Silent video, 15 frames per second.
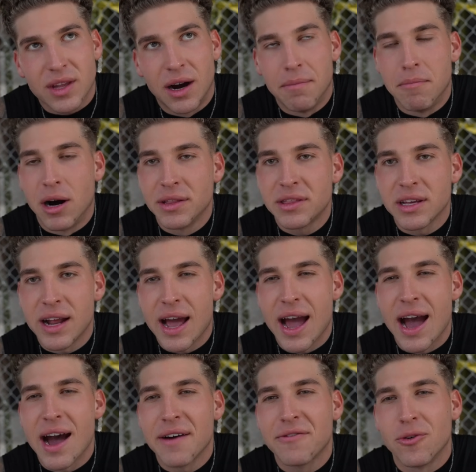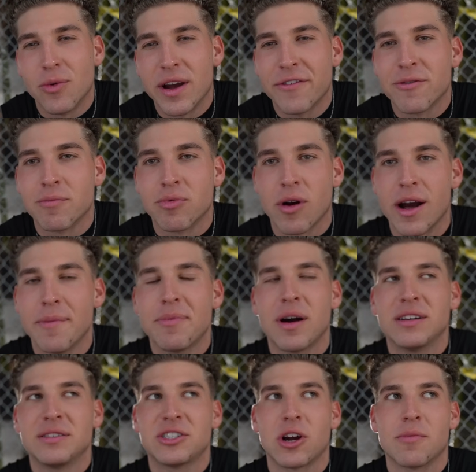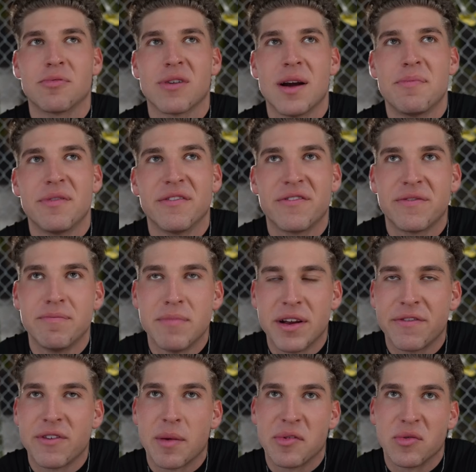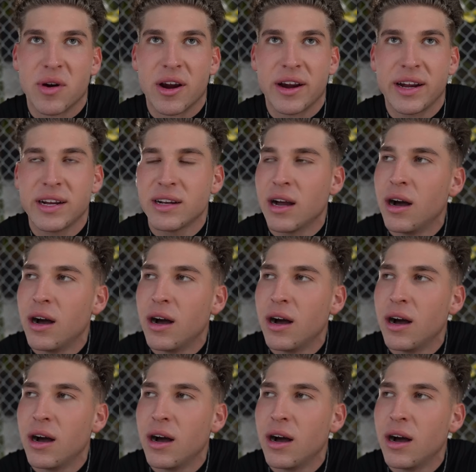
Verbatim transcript: a month and a half away from prep. I start prep in mid-February.